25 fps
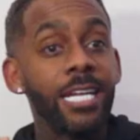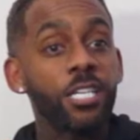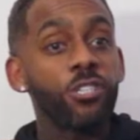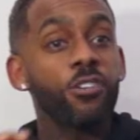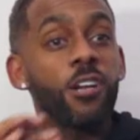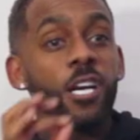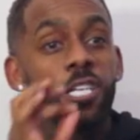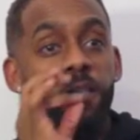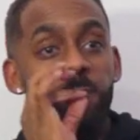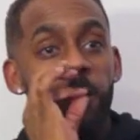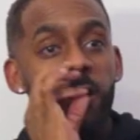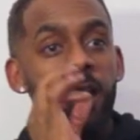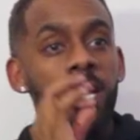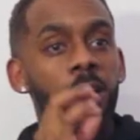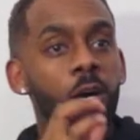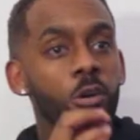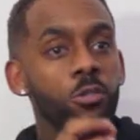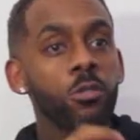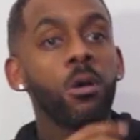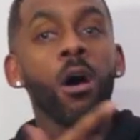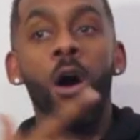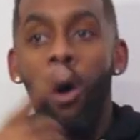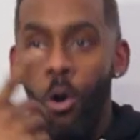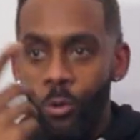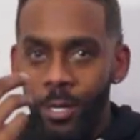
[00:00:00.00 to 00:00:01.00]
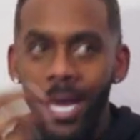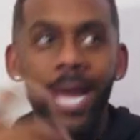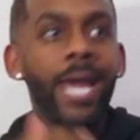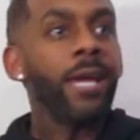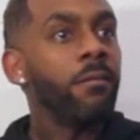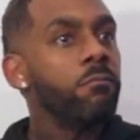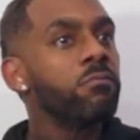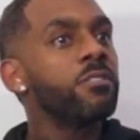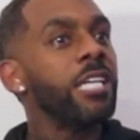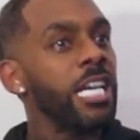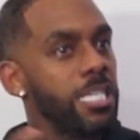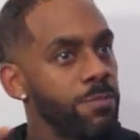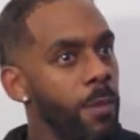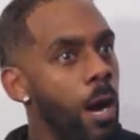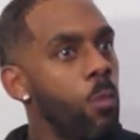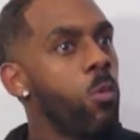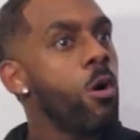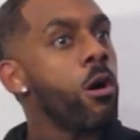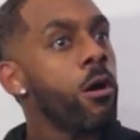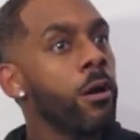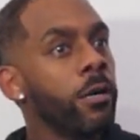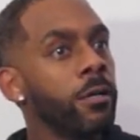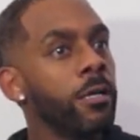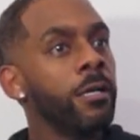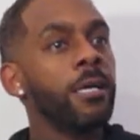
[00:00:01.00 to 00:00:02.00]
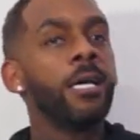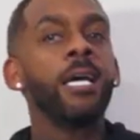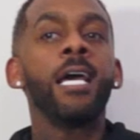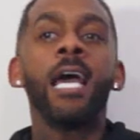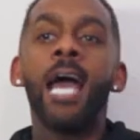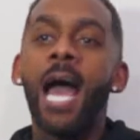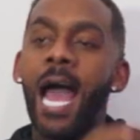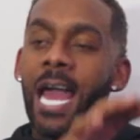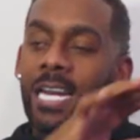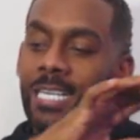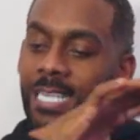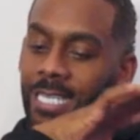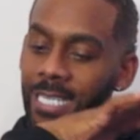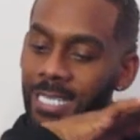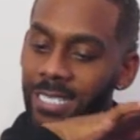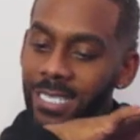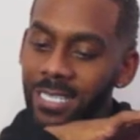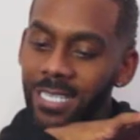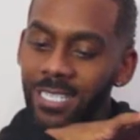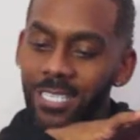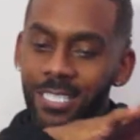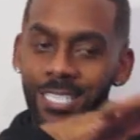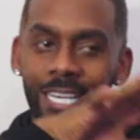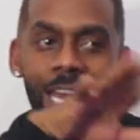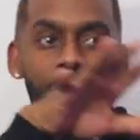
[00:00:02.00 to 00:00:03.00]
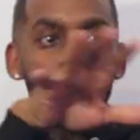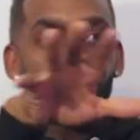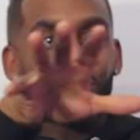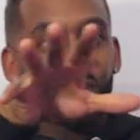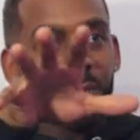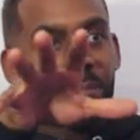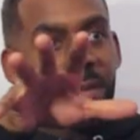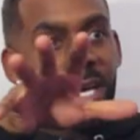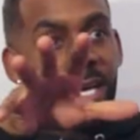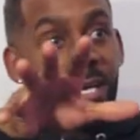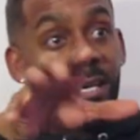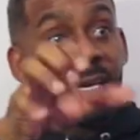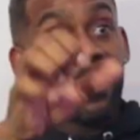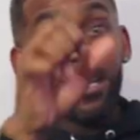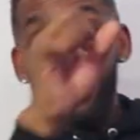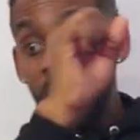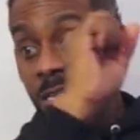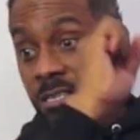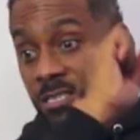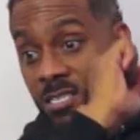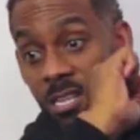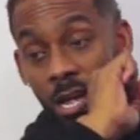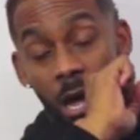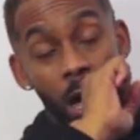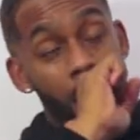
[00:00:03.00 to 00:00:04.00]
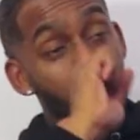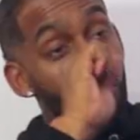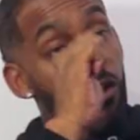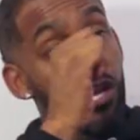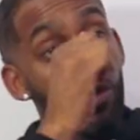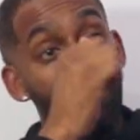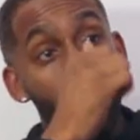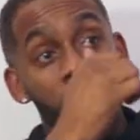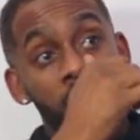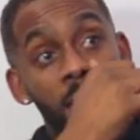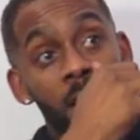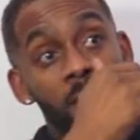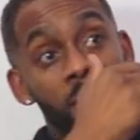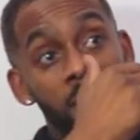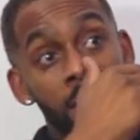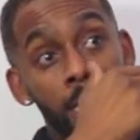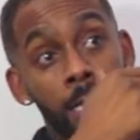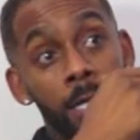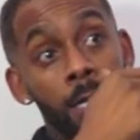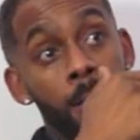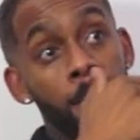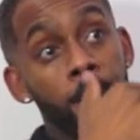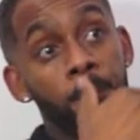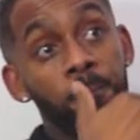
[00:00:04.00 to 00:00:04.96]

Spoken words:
literally I smoked, he goes, okay, that's my word. And then he did a sketch with me, only one he ever did.